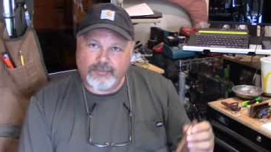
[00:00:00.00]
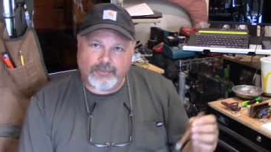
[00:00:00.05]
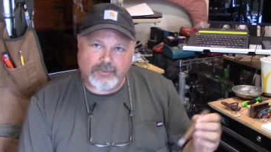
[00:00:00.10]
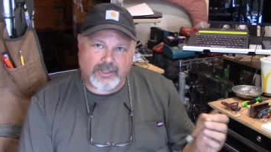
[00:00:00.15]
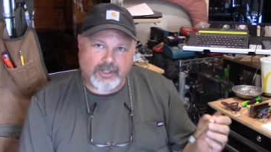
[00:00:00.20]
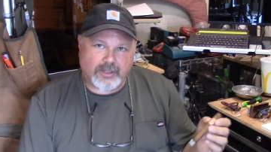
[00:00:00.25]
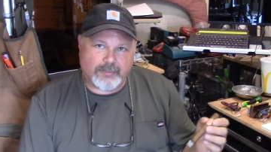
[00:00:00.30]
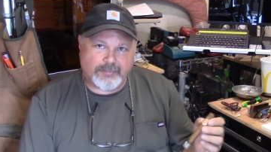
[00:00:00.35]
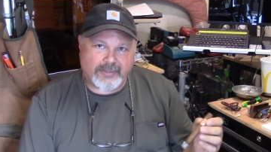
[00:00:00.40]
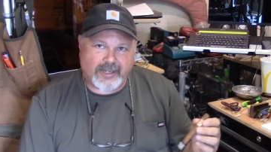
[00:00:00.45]
We'll
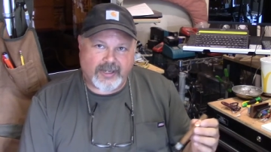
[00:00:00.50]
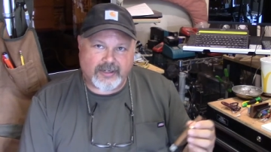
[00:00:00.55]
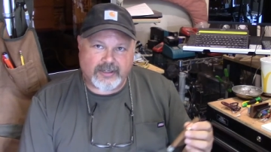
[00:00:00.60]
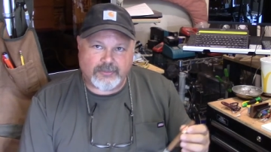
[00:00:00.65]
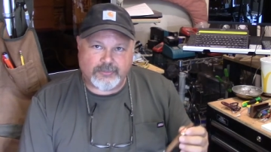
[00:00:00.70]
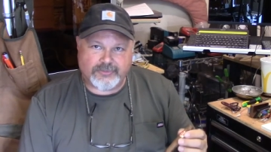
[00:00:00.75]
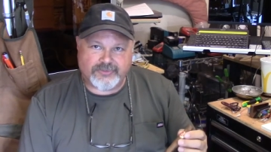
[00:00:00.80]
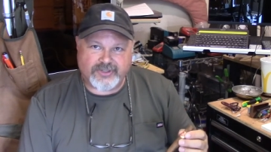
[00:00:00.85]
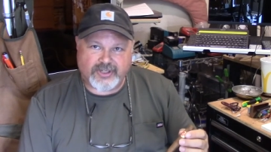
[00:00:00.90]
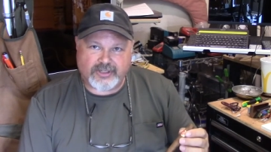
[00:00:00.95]
come back
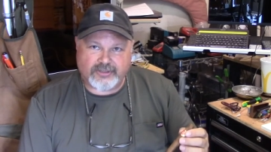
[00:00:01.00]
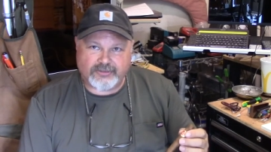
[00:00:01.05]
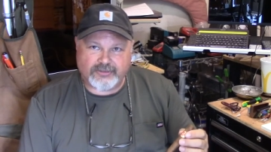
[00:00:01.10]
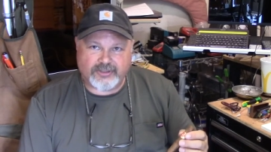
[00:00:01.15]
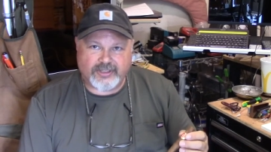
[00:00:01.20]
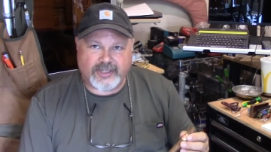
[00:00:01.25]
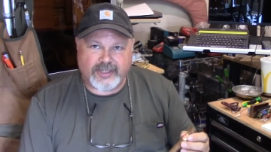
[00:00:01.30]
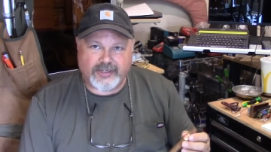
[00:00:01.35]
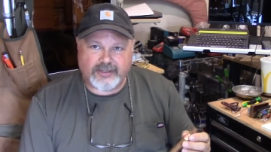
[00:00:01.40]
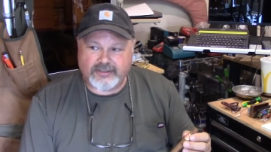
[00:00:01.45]
and we'll take a
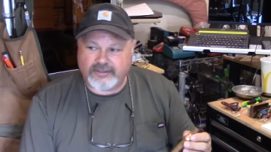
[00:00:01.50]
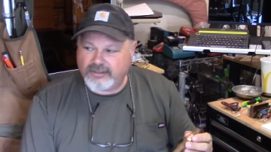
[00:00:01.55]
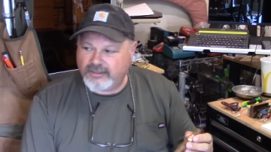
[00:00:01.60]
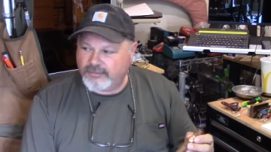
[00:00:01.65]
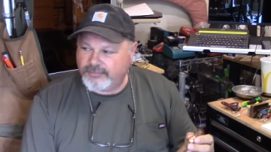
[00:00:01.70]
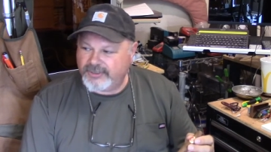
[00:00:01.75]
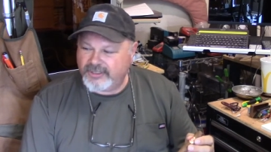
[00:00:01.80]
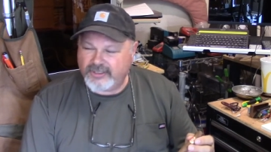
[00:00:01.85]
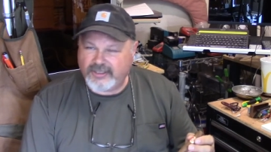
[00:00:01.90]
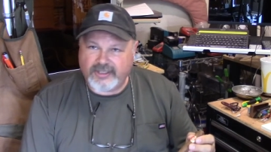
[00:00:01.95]
look at it a
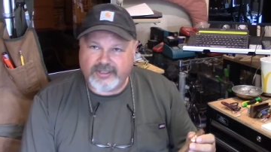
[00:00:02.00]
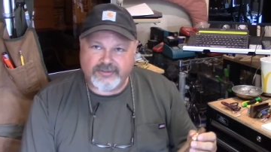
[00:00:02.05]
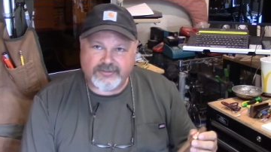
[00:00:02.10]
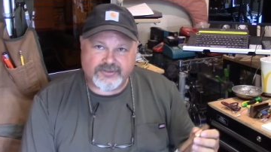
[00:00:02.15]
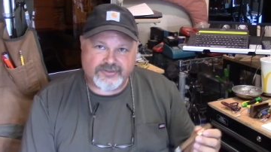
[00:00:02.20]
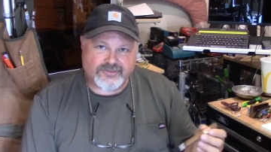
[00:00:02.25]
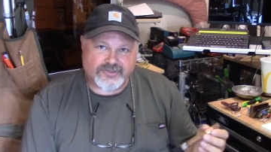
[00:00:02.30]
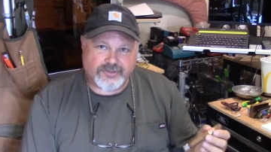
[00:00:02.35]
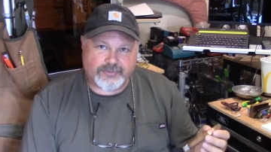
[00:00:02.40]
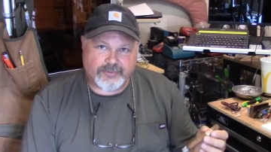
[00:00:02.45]
little bit later
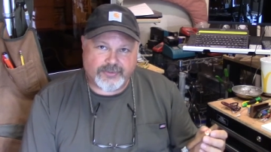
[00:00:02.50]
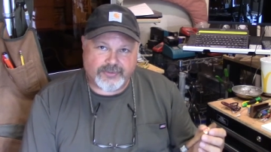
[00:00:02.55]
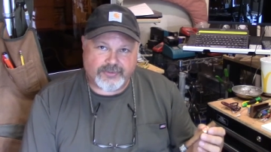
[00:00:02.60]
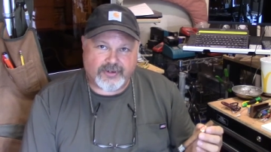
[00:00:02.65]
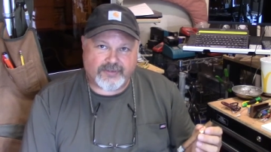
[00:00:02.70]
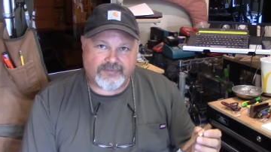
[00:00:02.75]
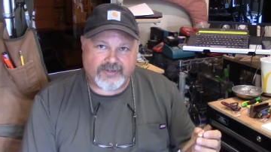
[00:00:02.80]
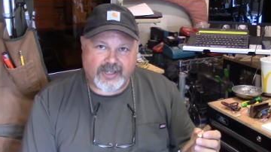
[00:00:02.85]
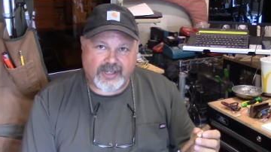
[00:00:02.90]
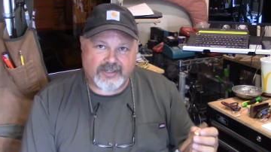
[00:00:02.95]
and see whether
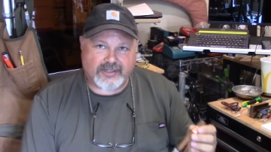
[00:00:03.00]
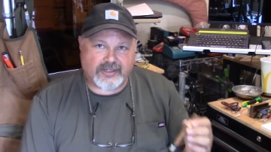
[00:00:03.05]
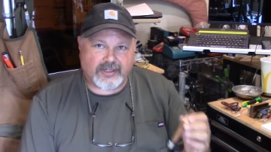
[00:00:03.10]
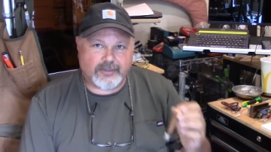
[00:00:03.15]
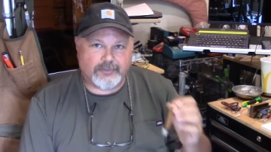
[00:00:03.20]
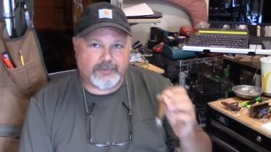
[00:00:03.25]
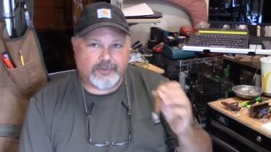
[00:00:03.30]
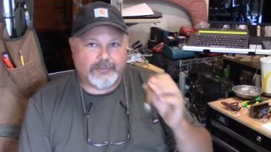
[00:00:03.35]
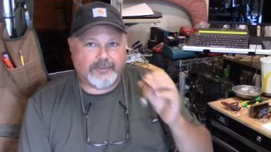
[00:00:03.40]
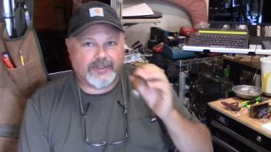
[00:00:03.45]
I've gotten
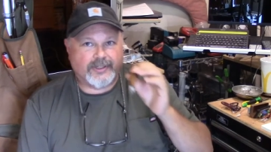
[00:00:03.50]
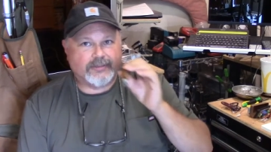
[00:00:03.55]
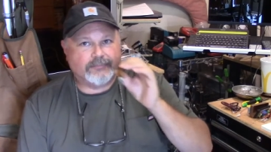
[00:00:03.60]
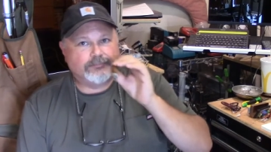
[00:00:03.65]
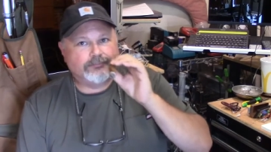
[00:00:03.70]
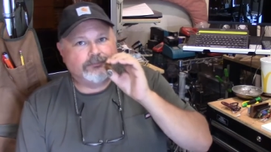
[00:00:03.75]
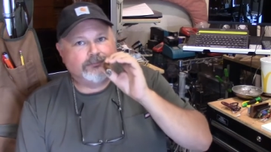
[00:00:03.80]
anywhere with it.